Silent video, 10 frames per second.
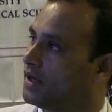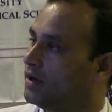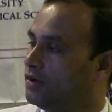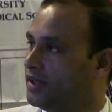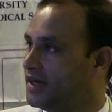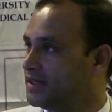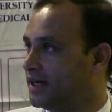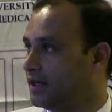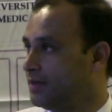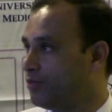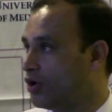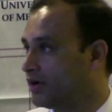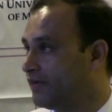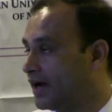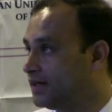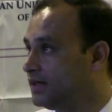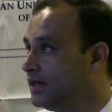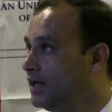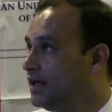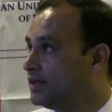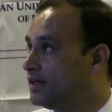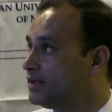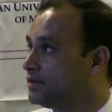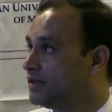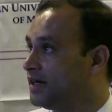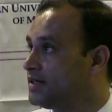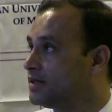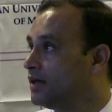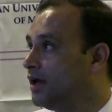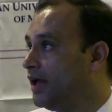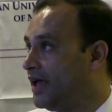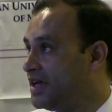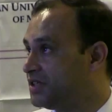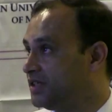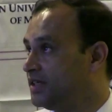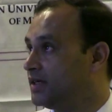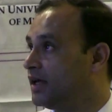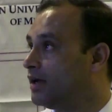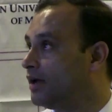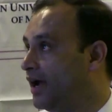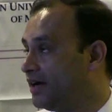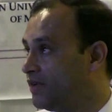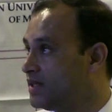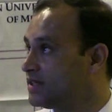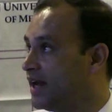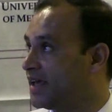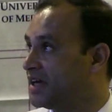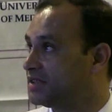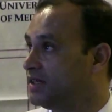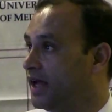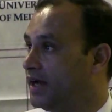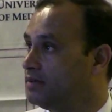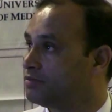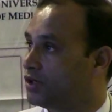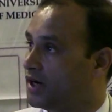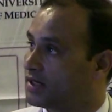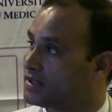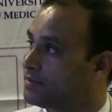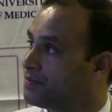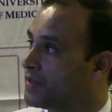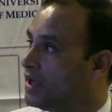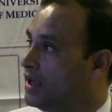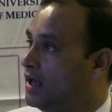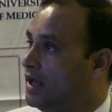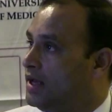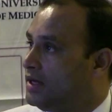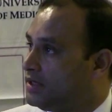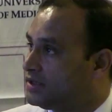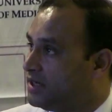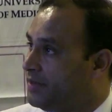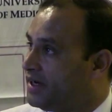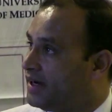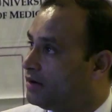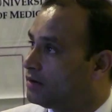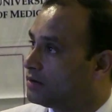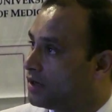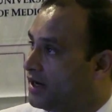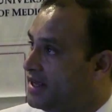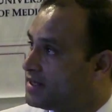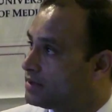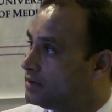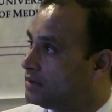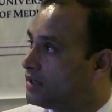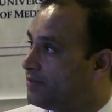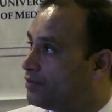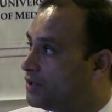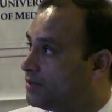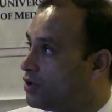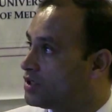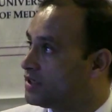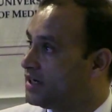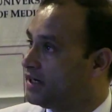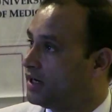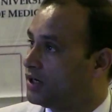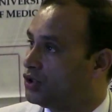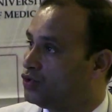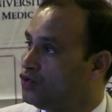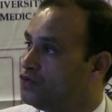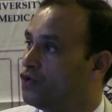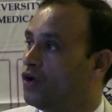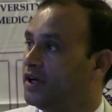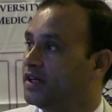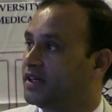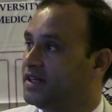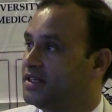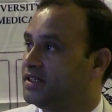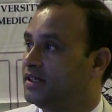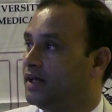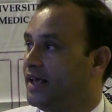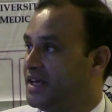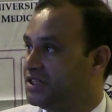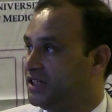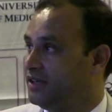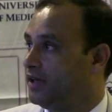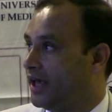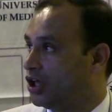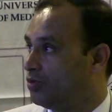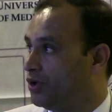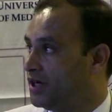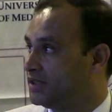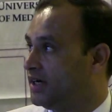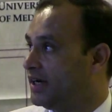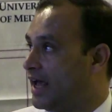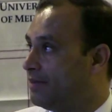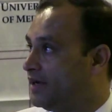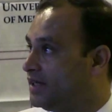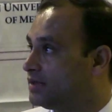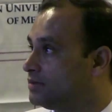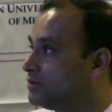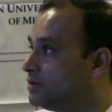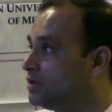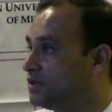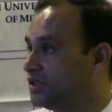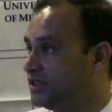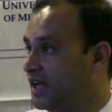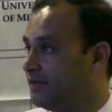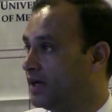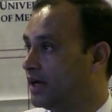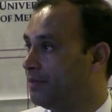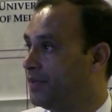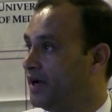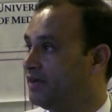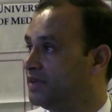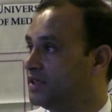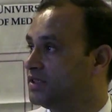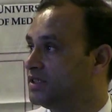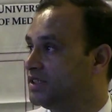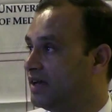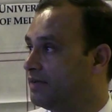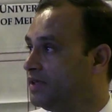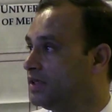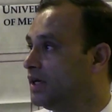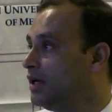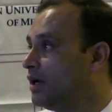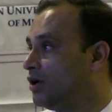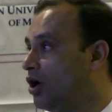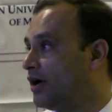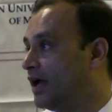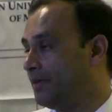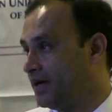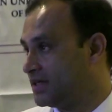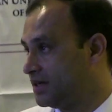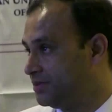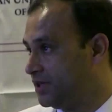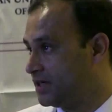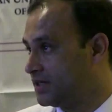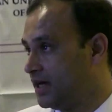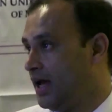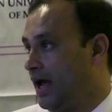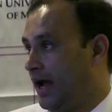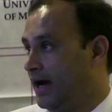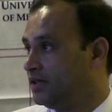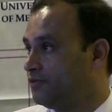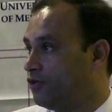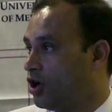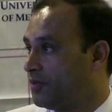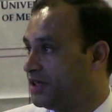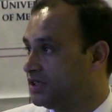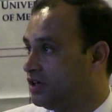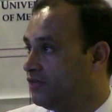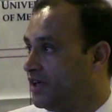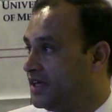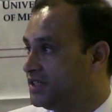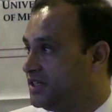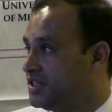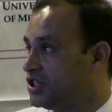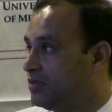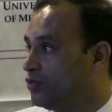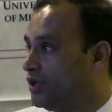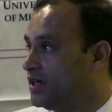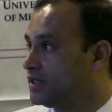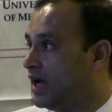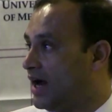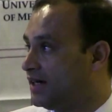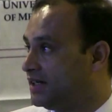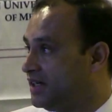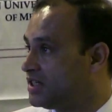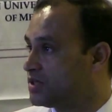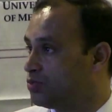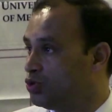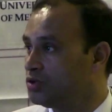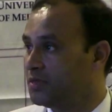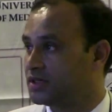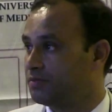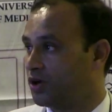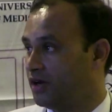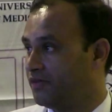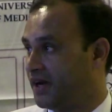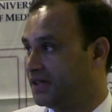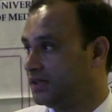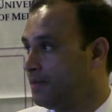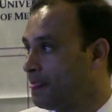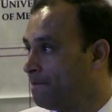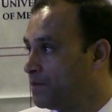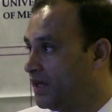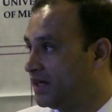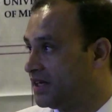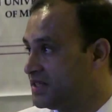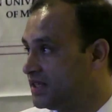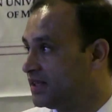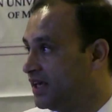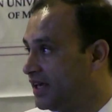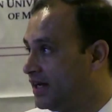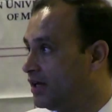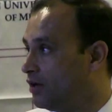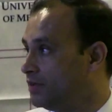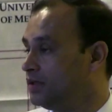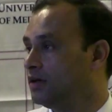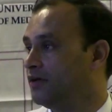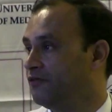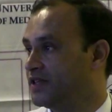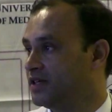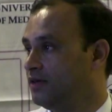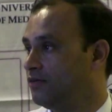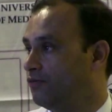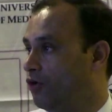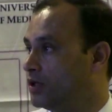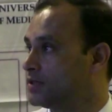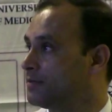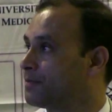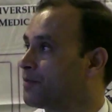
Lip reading: Now there is another important factor that is AGE, advanced glycation end products. Schmidt and colleagues demonstrated a twofold increase in AGE accumulation in diabetic gingiva compared with the gingiva with non-diabetic subjects. And the formation of AGE stimulates arterial smooth muscle proliferation, increasing thickening of the vessel walls.